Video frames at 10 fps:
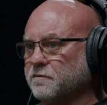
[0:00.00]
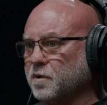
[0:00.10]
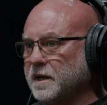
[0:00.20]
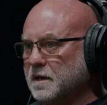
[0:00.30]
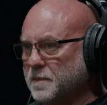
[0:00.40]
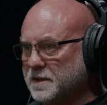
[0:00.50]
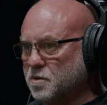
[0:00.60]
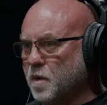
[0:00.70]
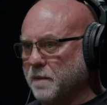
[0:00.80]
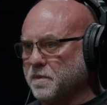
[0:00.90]
for an enemy to
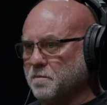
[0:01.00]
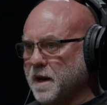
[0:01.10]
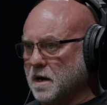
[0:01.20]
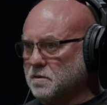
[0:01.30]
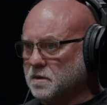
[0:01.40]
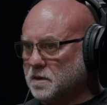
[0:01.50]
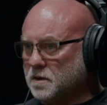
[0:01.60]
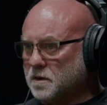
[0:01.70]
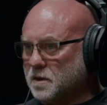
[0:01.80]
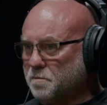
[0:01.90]
wipe them out
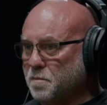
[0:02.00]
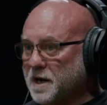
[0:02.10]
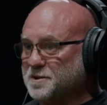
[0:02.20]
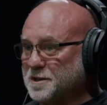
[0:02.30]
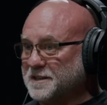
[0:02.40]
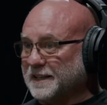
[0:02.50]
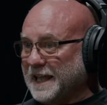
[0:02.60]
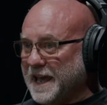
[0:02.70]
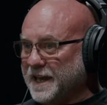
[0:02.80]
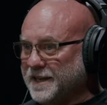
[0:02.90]
mm-hmm. but to
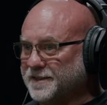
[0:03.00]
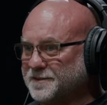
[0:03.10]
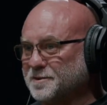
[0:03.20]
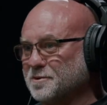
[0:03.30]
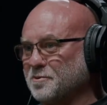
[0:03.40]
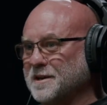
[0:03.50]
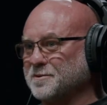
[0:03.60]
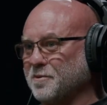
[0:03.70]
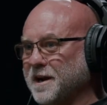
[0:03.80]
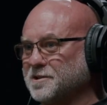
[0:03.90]
delay
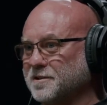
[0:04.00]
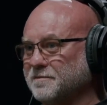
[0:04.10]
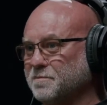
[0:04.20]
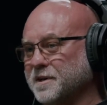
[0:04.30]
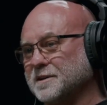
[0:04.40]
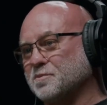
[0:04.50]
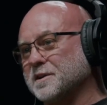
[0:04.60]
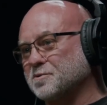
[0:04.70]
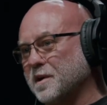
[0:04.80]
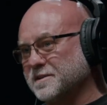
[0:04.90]
resurrection? Because what
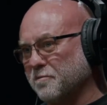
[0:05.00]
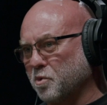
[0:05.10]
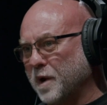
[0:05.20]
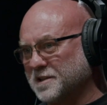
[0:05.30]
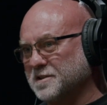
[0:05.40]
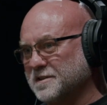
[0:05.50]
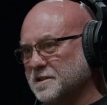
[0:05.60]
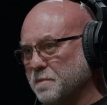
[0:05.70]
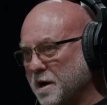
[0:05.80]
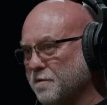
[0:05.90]
does resurrection
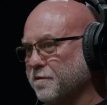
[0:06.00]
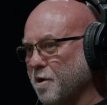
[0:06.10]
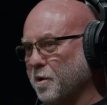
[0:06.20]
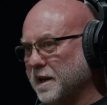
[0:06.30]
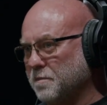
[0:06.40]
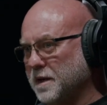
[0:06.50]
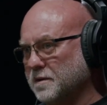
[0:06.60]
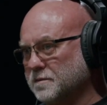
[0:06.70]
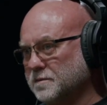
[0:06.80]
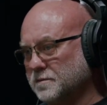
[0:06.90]
spell for our enemy?
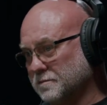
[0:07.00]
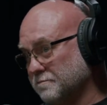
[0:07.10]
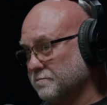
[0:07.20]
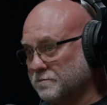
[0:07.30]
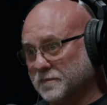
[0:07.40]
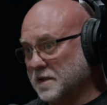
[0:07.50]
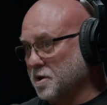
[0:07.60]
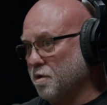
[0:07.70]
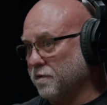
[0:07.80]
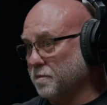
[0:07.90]
It's over. It's
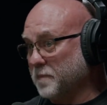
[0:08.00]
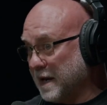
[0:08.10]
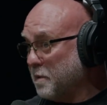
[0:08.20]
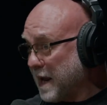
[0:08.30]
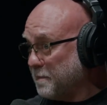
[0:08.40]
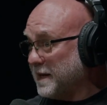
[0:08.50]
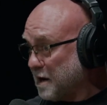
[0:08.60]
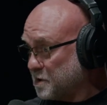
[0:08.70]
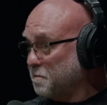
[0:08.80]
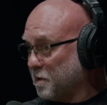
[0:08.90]
over. And what I mean, our
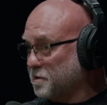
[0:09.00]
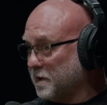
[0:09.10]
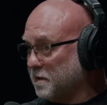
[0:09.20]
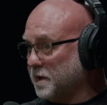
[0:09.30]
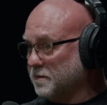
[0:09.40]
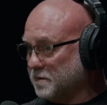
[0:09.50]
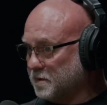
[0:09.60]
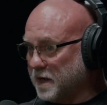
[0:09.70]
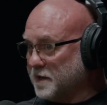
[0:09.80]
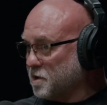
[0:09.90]
spiritual enemy.
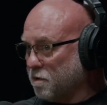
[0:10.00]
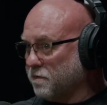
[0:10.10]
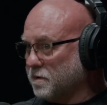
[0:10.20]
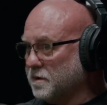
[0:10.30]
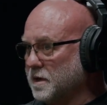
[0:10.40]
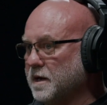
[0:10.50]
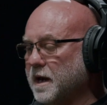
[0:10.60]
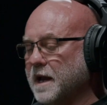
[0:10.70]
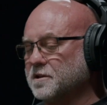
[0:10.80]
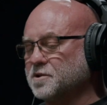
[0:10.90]
Yeah. It's over.
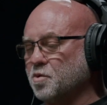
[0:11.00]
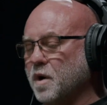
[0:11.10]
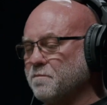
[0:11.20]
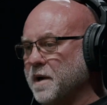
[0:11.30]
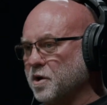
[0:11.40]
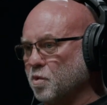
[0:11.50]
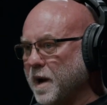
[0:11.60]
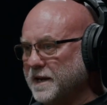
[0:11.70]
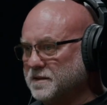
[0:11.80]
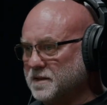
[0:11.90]
And so, what better
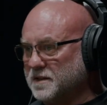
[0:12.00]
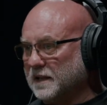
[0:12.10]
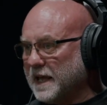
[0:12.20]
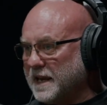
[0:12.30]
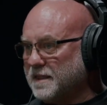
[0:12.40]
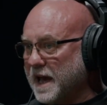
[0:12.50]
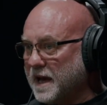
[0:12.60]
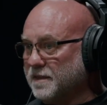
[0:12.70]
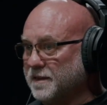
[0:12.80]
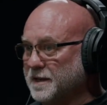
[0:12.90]
way to delay
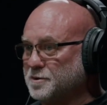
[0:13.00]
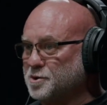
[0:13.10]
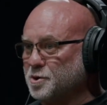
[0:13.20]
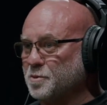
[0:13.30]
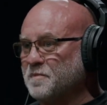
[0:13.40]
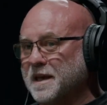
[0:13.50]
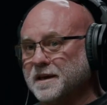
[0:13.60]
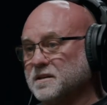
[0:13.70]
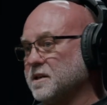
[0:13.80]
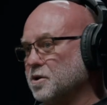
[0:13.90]
that than to
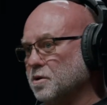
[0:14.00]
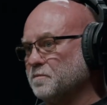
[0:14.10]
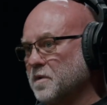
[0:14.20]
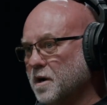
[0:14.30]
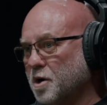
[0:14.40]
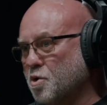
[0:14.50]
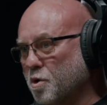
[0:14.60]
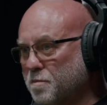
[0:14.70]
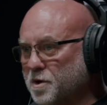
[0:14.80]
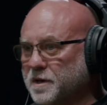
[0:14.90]
kill a quarter
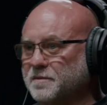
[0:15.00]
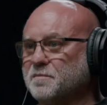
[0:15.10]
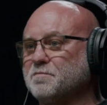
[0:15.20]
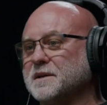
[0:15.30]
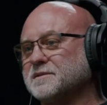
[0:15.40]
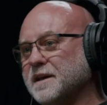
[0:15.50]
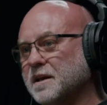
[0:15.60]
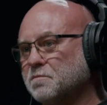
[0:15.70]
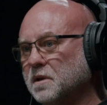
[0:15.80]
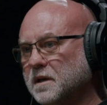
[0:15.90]
million
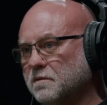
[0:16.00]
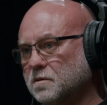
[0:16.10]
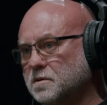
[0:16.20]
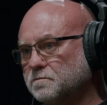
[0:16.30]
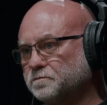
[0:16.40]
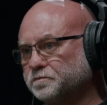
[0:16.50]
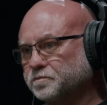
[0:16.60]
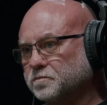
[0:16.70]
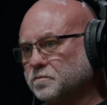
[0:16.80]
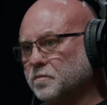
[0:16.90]
messianic believers,
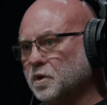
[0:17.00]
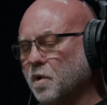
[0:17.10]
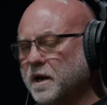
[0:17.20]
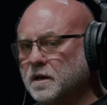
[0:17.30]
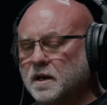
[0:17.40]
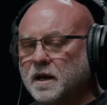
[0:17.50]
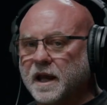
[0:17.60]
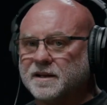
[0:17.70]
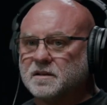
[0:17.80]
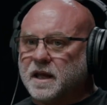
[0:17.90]
right?
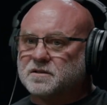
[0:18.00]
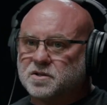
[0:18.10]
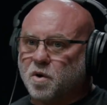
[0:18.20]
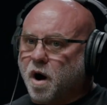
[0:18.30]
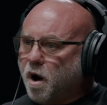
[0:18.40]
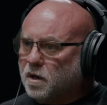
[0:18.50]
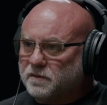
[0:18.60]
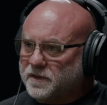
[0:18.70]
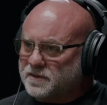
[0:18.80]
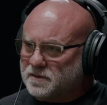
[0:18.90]
And, and so all of
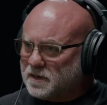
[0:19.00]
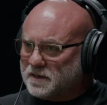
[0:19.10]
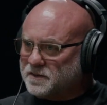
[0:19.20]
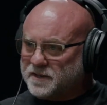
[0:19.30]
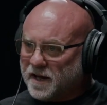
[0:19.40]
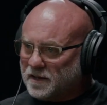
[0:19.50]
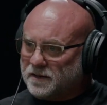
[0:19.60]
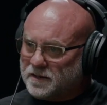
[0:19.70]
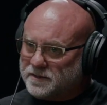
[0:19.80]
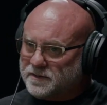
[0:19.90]
this is telling
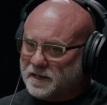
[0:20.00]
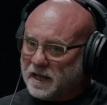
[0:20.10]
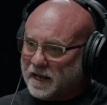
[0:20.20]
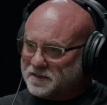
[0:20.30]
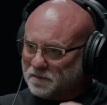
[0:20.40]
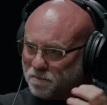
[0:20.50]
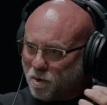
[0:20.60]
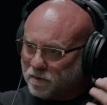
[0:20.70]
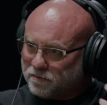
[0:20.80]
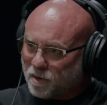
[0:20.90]
us it's
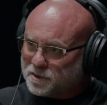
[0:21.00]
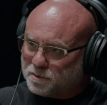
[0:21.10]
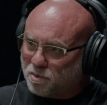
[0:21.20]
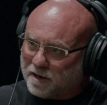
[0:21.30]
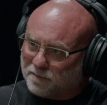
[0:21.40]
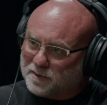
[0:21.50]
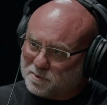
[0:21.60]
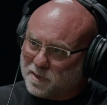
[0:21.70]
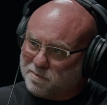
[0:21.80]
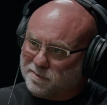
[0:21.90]
important for us to pray for these
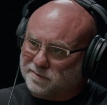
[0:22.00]
people,